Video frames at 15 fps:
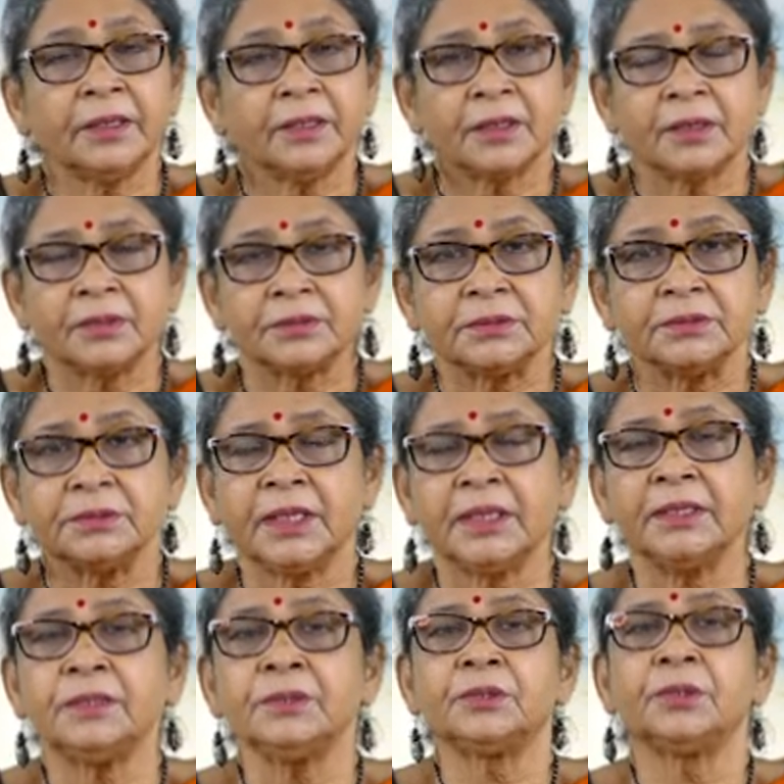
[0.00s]
and
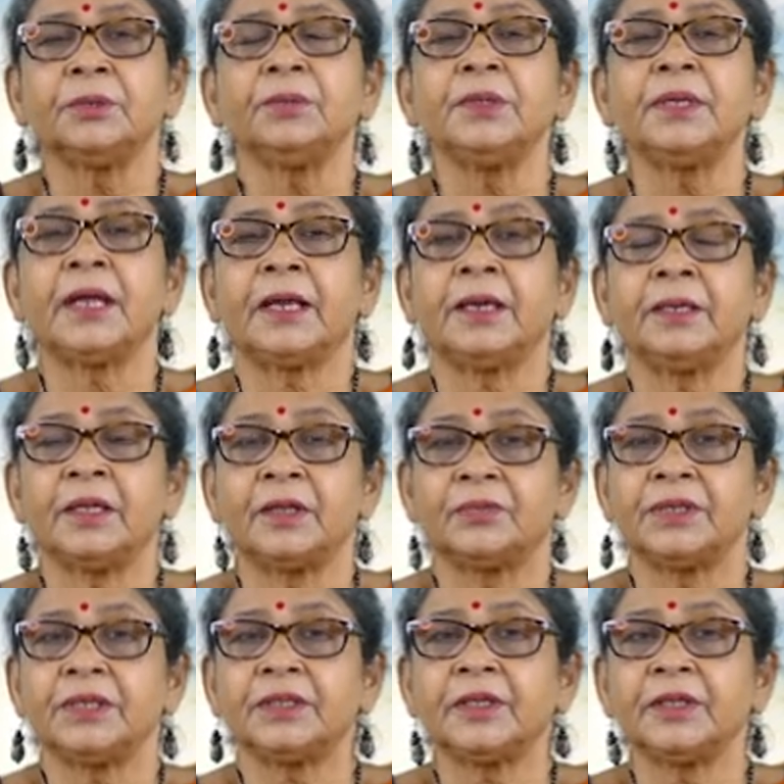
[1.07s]
then through land,
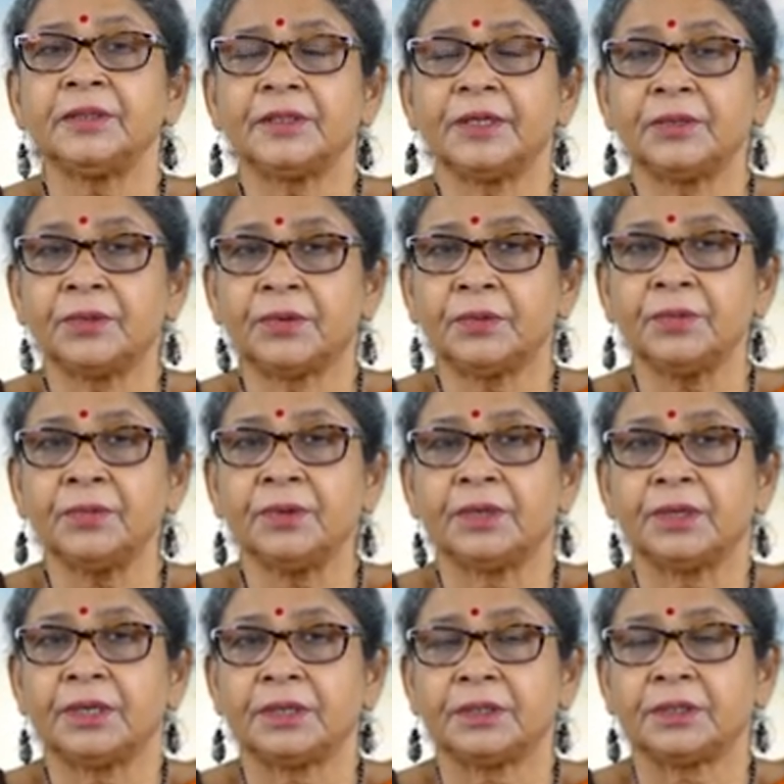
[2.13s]
everything that
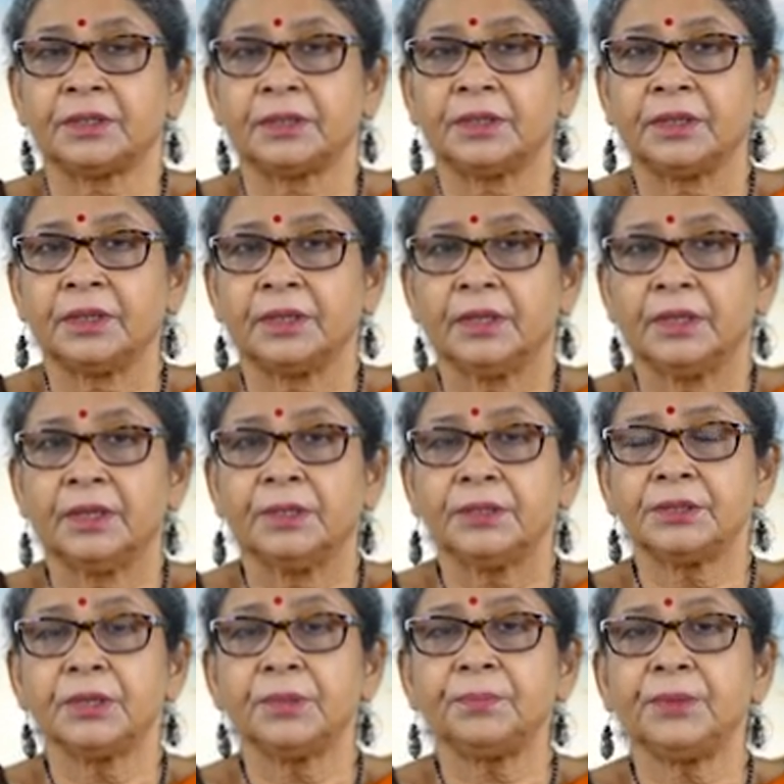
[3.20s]
grew on it.
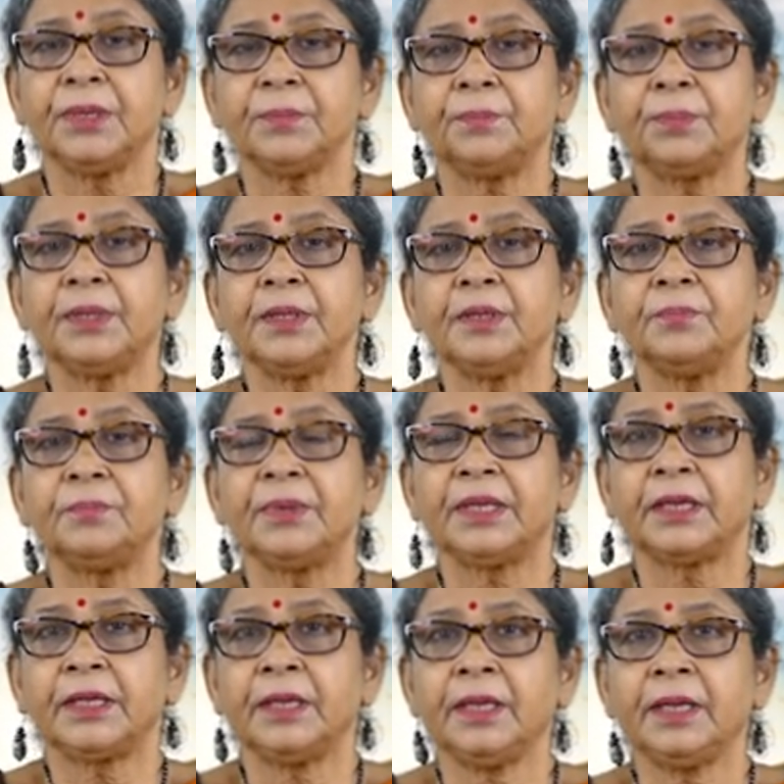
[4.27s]
So, people
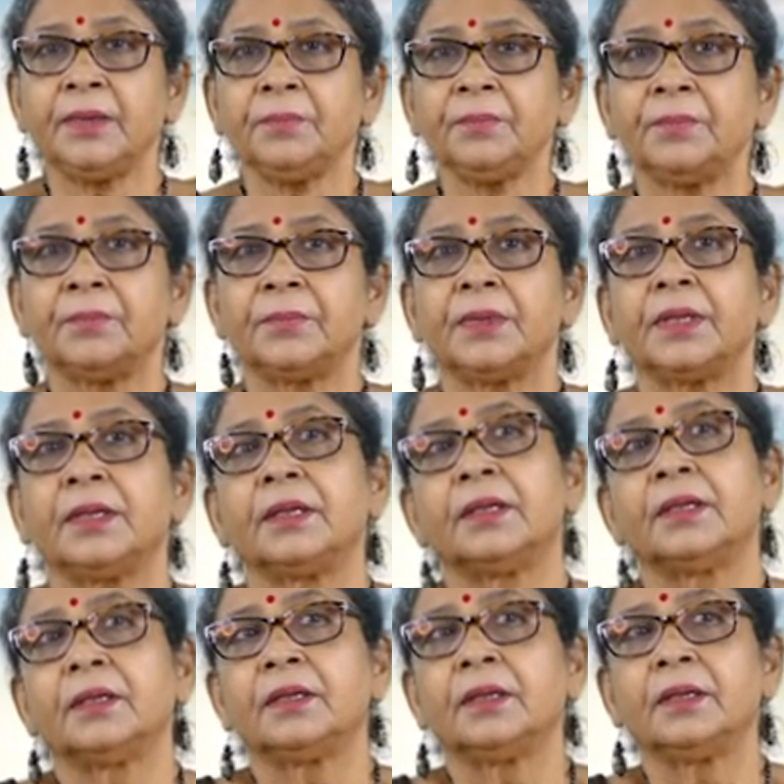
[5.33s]
became
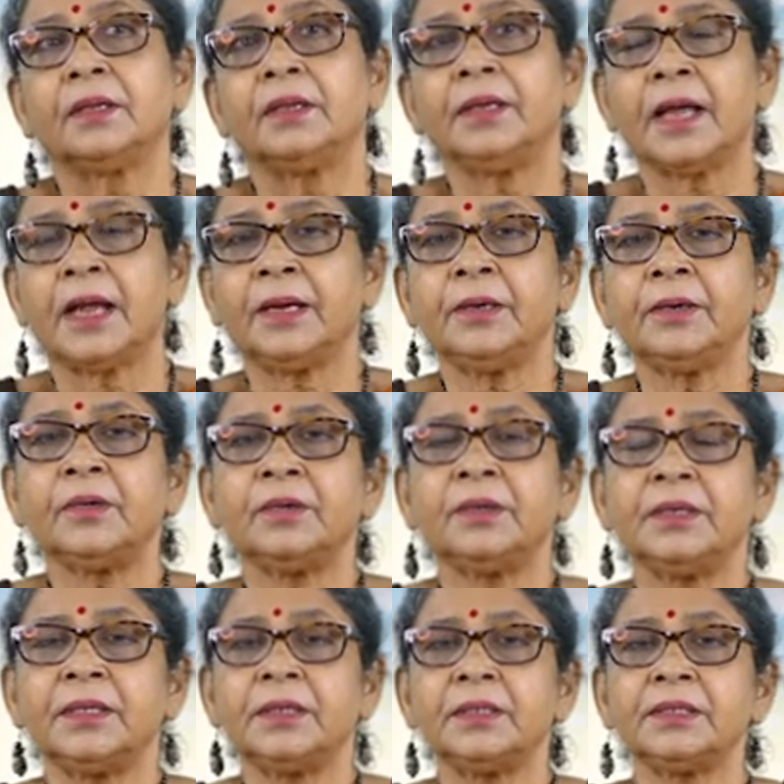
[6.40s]

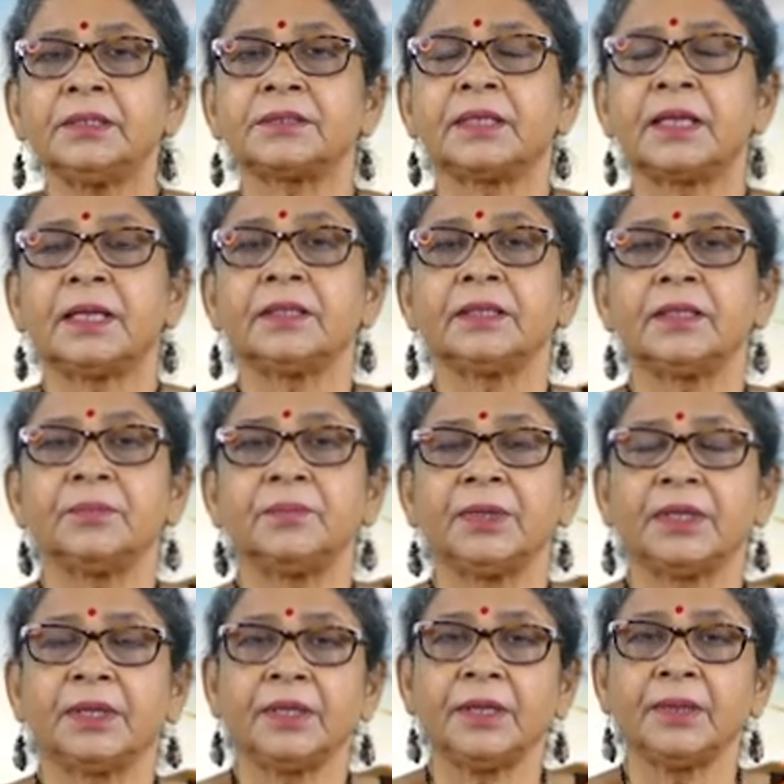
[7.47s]
landowners and they
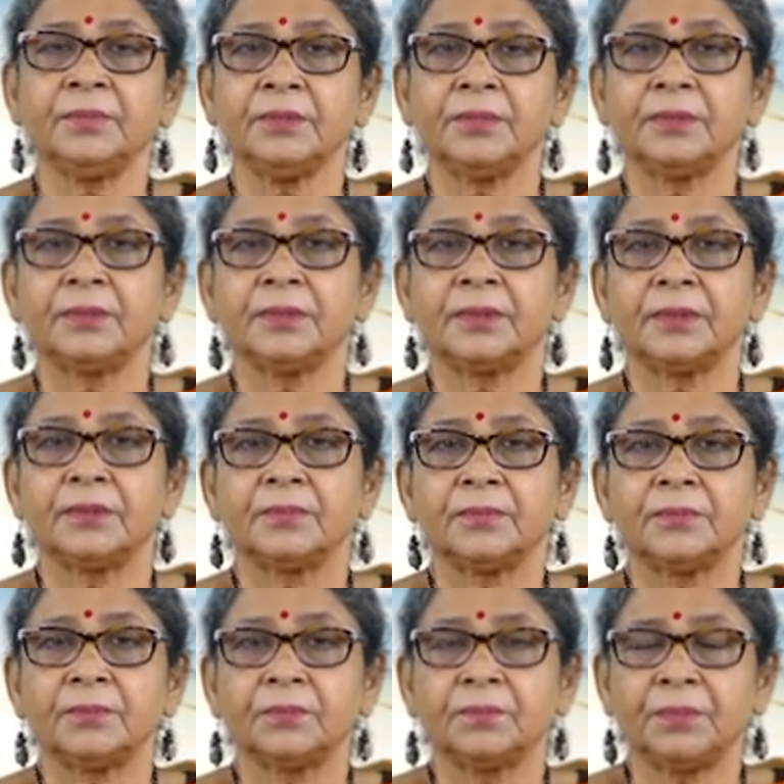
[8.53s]
became
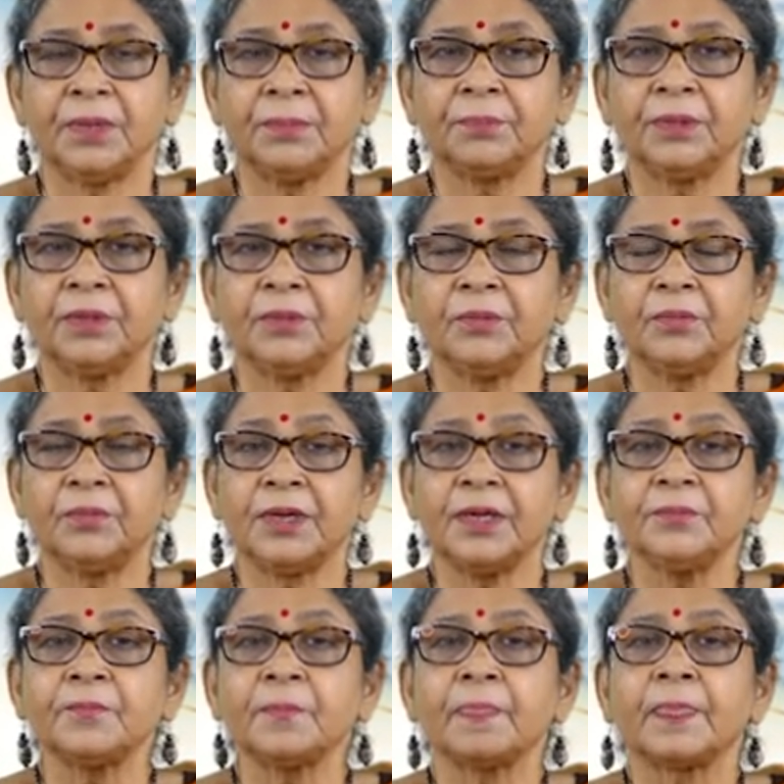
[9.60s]
people who
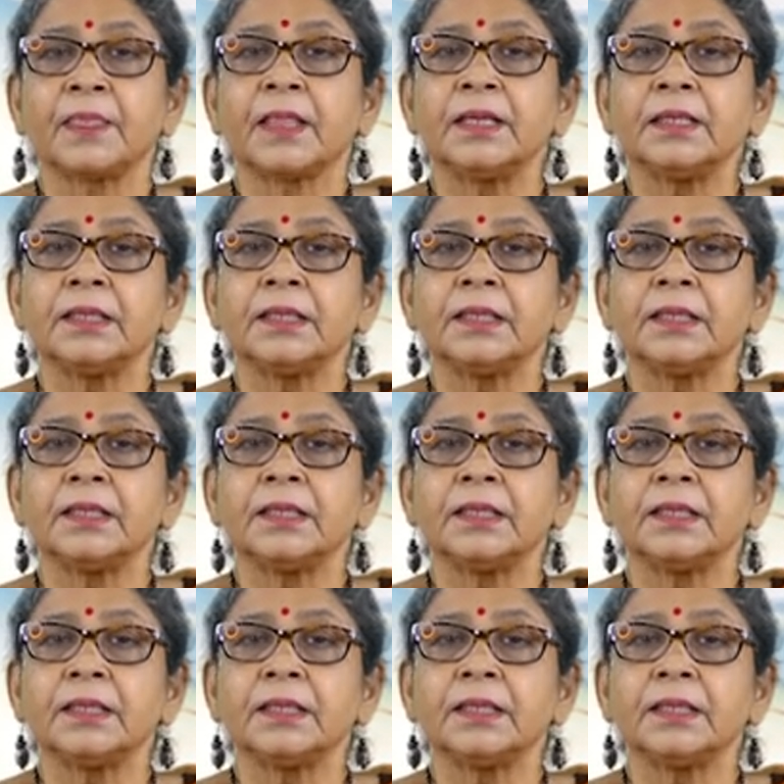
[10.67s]
were